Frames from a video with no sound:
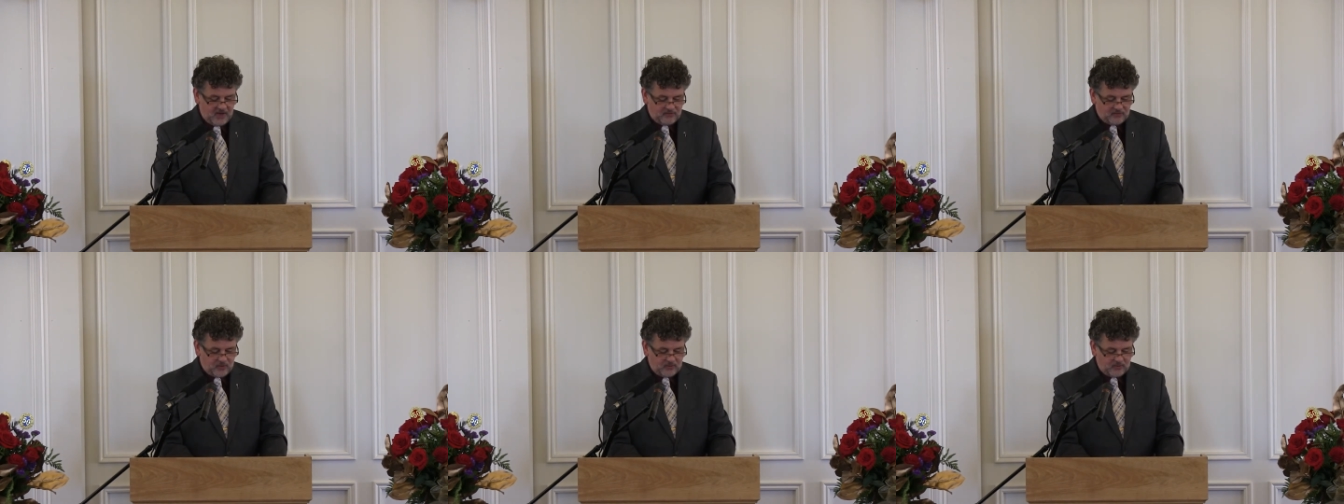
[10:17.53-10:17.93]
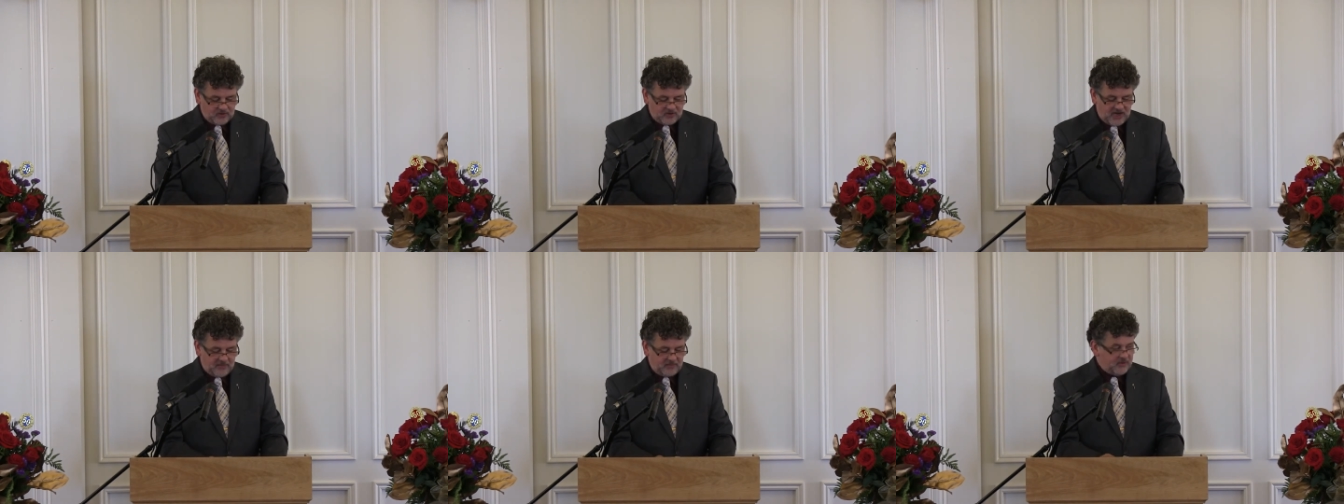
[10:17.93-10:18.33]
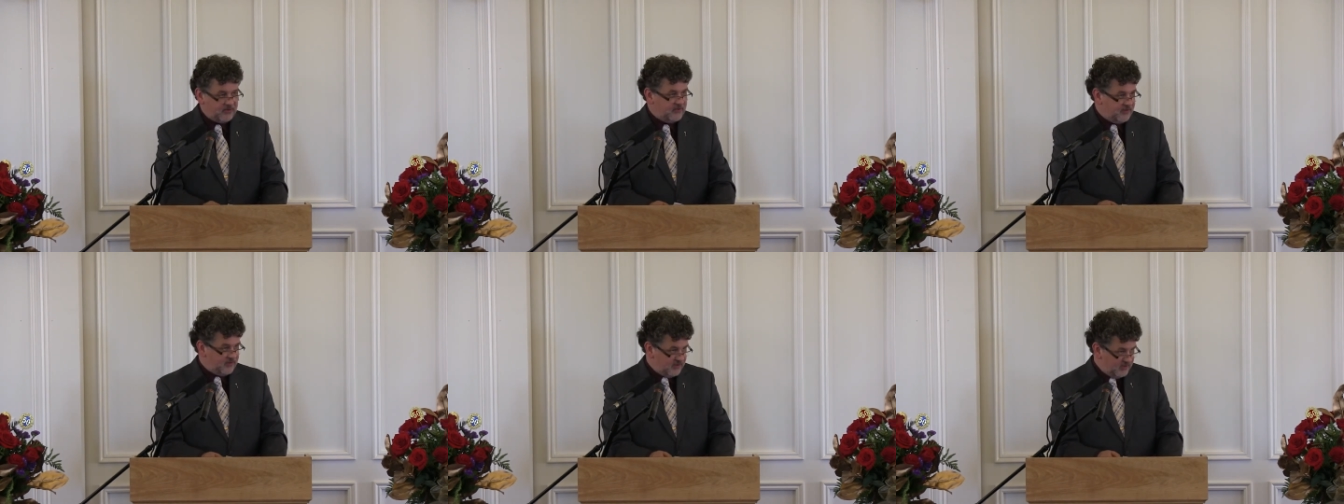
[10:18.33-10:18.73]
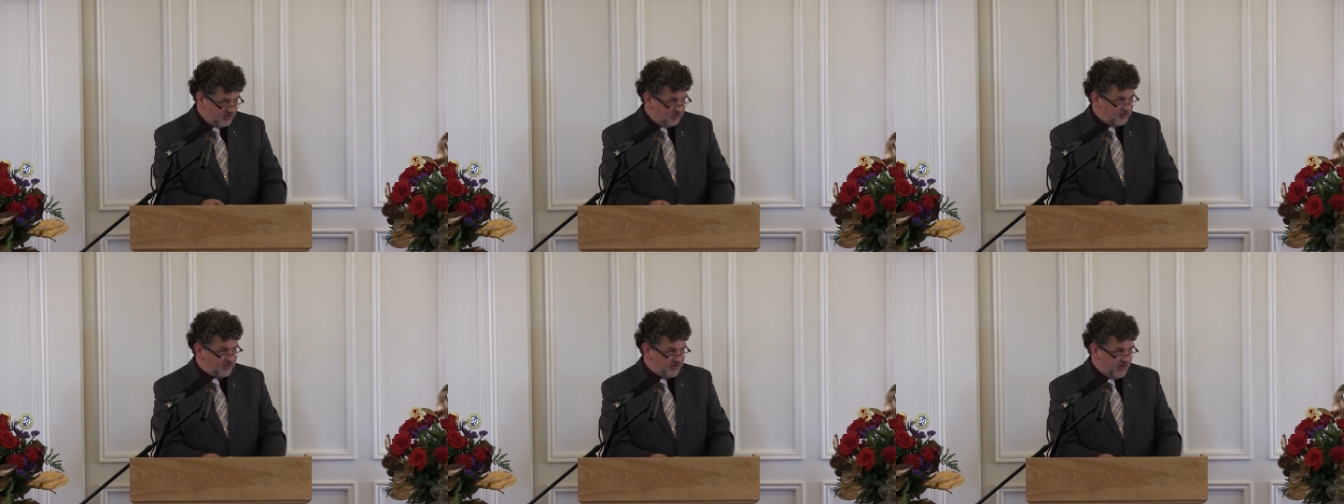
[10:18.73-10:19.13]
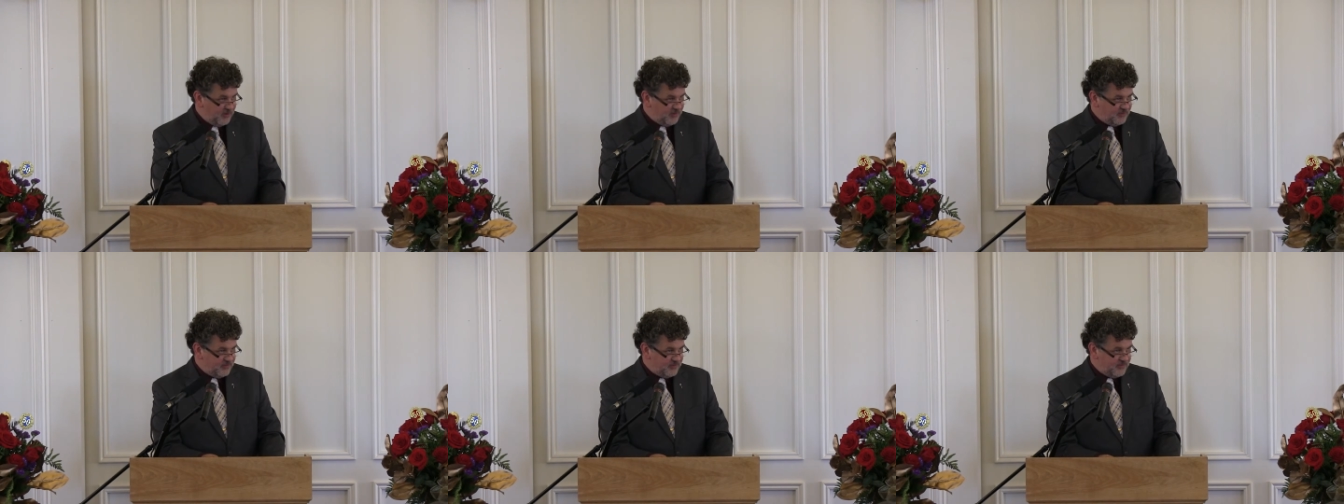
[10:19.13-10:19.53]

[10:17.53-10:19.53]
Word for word: a former chapel assistant himself,